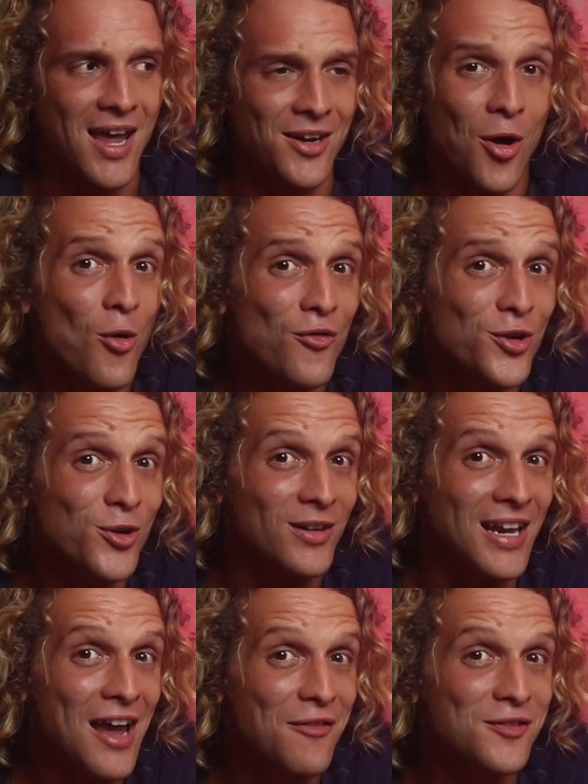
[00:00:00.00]
And over
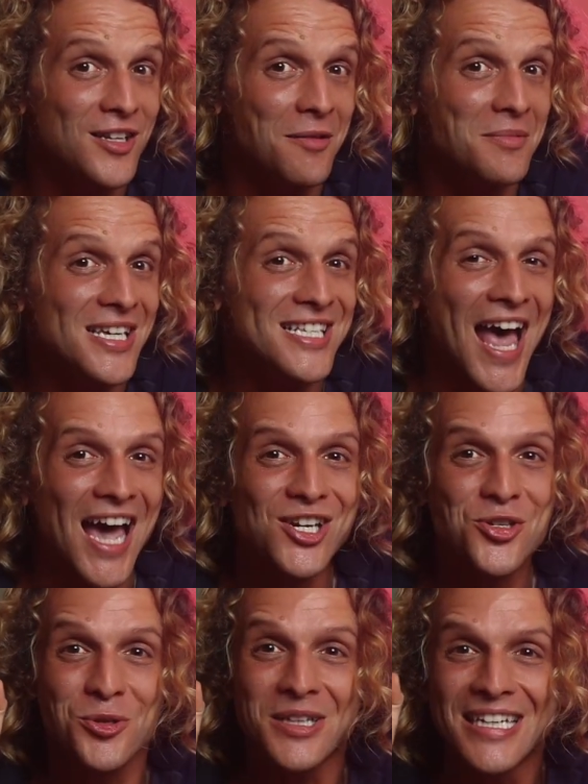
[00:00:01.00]
your lifetime is
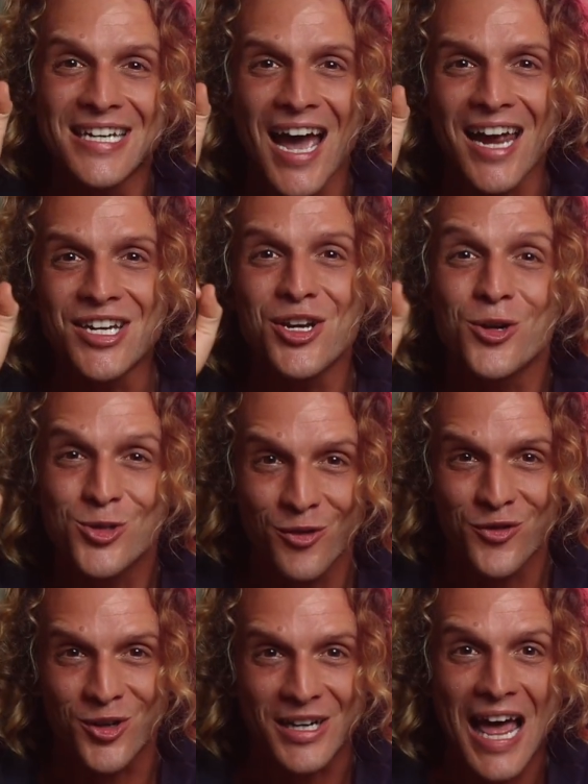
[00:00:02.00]
actually nine years
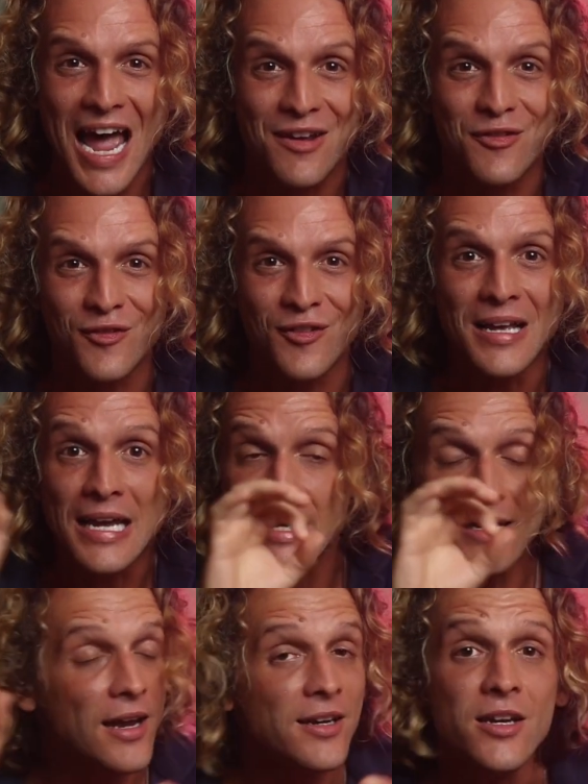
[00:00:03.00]
of your life.
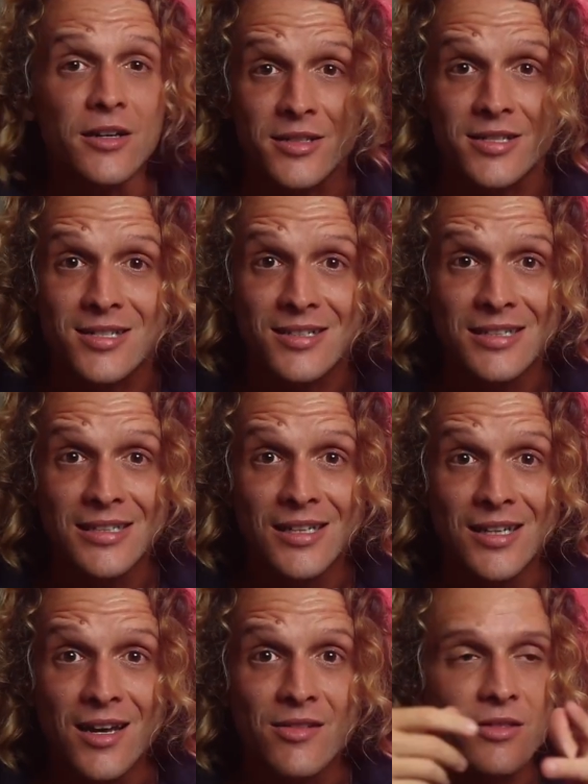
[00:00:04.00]
Nine years!
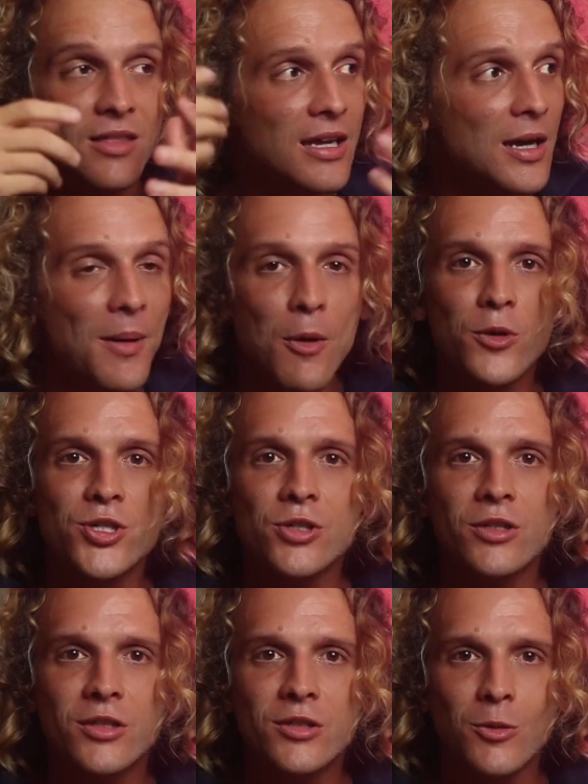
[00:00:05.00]
think about what
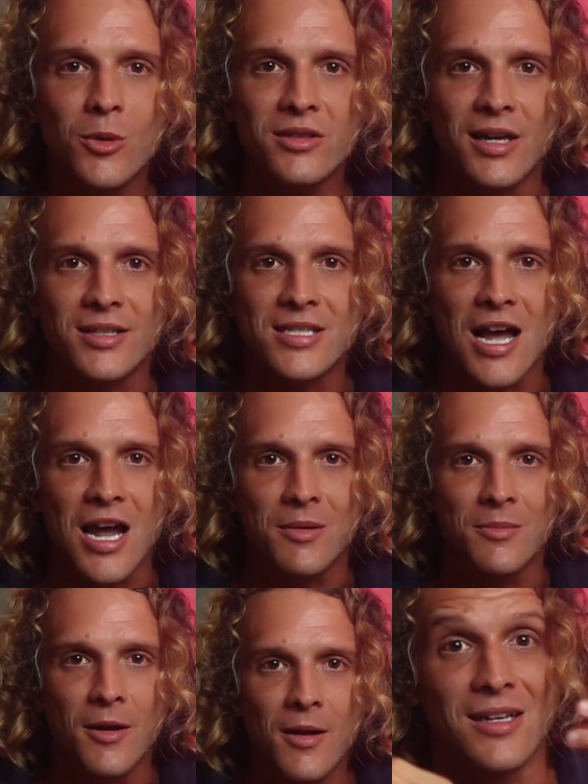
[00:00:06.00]
you could do with that
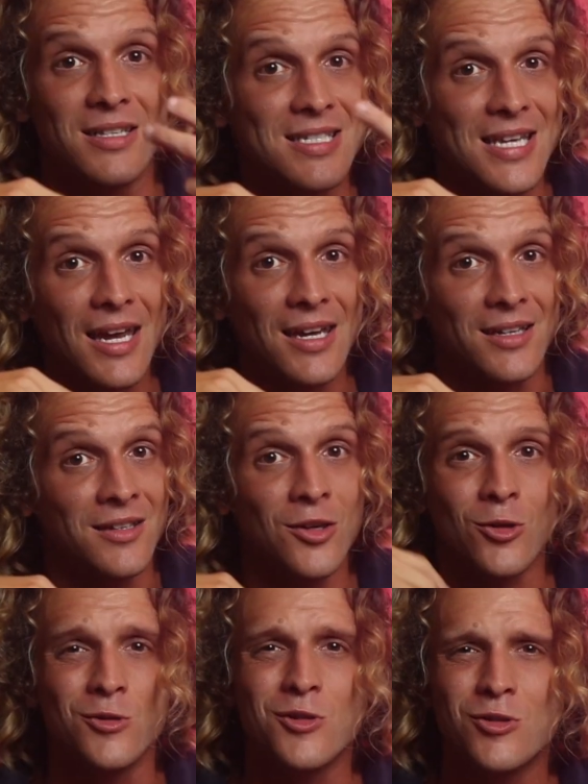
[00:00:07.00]
time. And
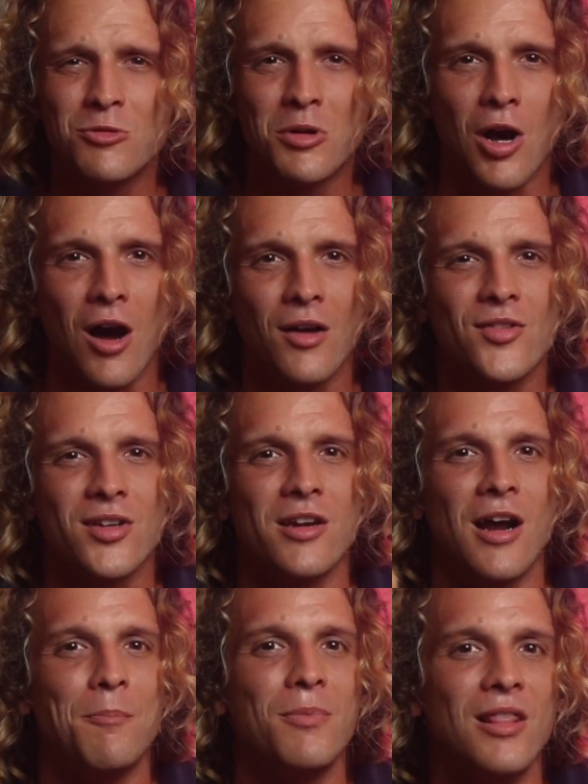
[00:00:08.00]
second, consume content
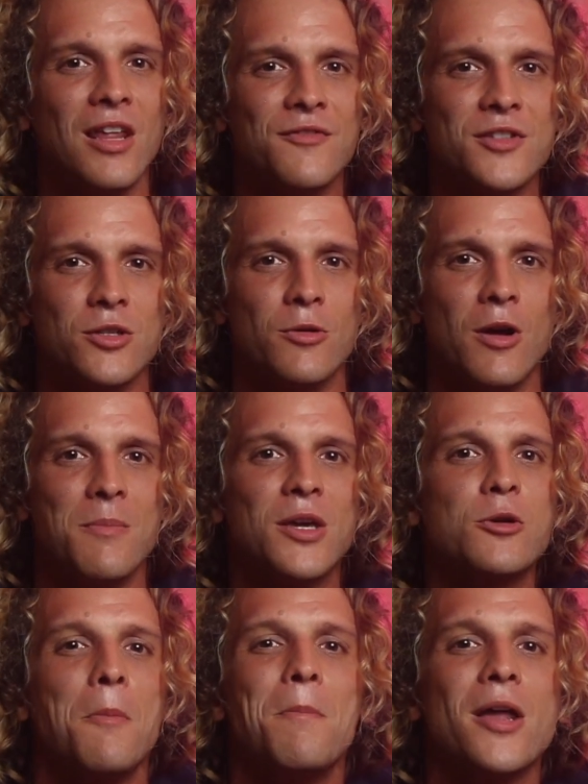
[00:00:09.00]
that uplifts you and
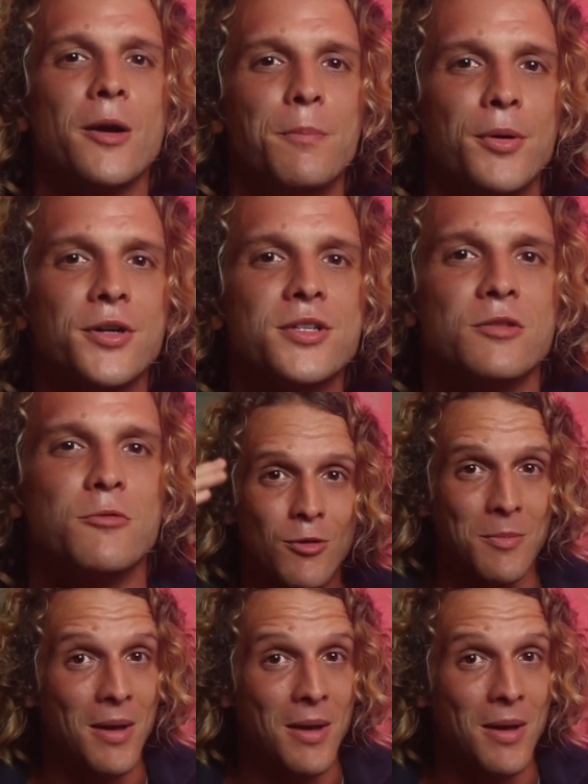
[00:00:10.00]
make you a better person.